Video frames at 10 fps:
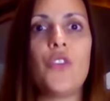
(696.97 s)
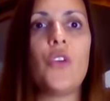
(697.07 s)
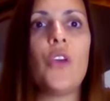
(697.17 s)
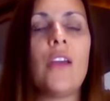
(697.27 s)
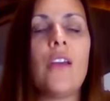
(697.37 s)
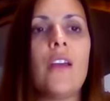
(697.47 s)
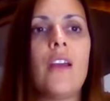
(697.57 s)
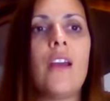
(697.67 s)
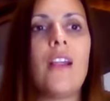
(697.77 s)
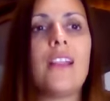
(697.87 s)
to
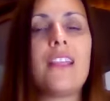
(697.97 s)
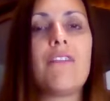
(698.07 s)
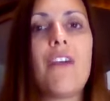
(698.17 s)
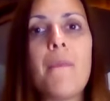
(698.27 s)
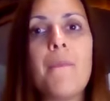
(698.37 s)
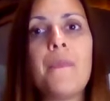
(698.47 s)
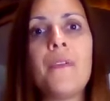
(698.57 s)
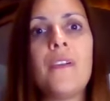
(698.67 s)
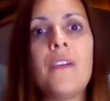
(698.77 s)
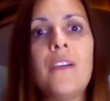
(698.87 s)
live up
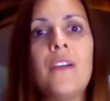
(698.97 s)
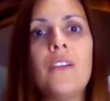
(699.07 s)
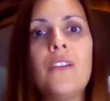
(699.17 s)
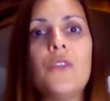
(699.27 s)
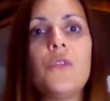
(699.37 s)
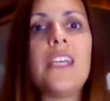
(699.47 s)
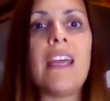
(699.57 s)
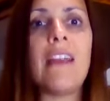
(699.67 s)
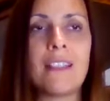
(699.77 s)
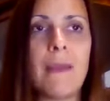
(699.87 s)
to
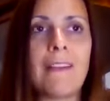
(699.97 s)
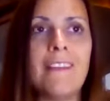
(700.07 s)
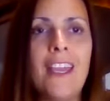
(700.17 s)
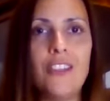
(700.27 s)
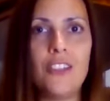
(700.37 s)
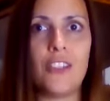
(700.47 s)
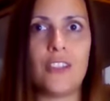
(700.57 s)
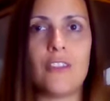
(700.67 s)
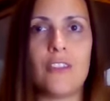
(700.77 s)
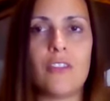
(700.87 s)
their
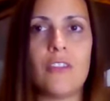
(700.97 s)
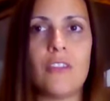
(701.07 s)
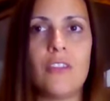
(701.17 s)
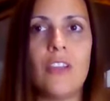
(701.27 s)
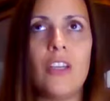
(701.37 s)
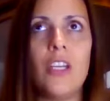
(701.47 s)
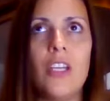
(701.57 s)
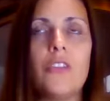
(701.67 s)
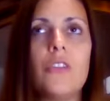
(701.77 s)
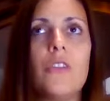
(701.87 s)
expectations,
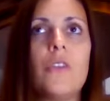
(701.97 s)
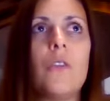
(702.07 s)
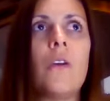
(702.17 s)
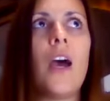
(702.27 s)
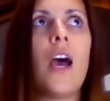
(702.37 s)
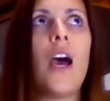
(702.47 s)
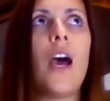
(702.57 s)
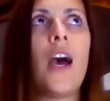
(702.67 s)
to